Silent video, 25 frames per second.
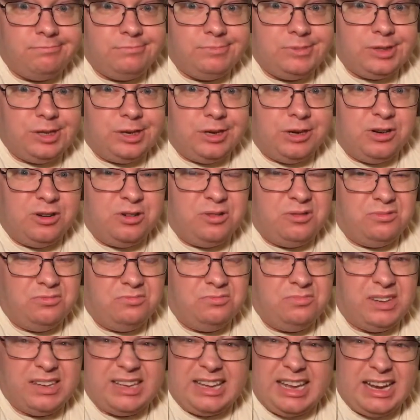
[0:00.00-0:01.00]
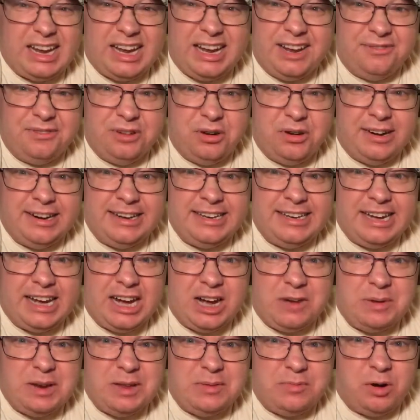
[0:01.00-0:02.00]
So, again, I have no idea
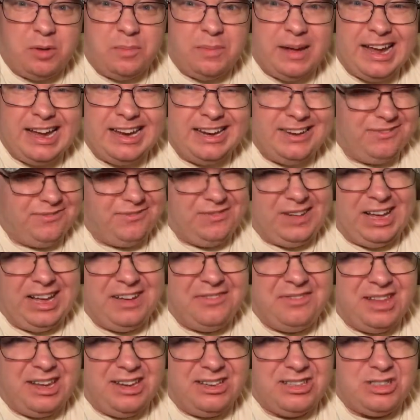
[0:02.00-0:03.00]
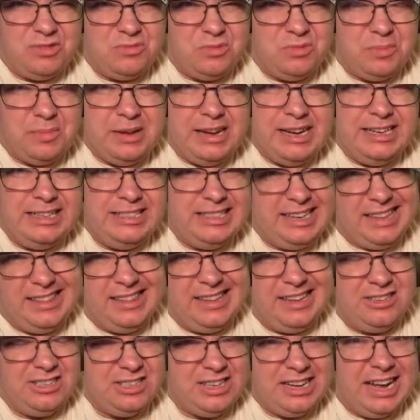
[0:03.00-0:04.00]
how many were made, if 5,000 were made,
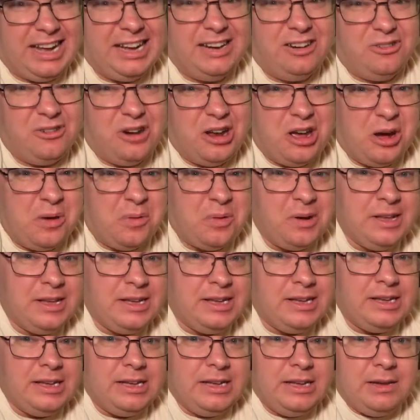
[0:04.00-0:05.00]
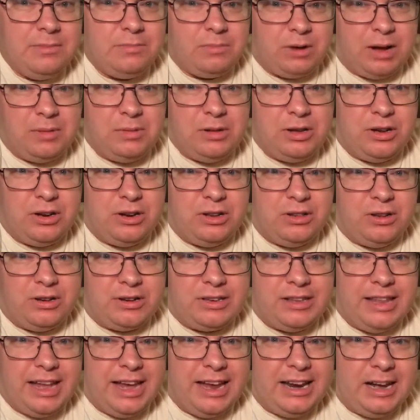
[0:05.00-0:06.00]
10,000, I don't know. Probably could have
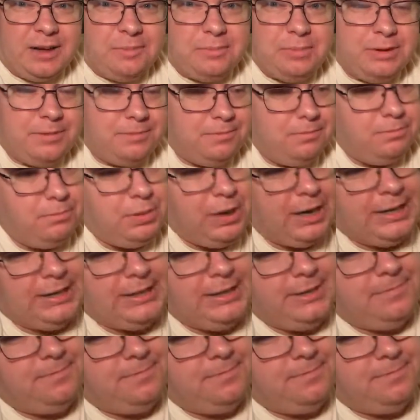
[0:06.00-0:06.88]
looked that up. But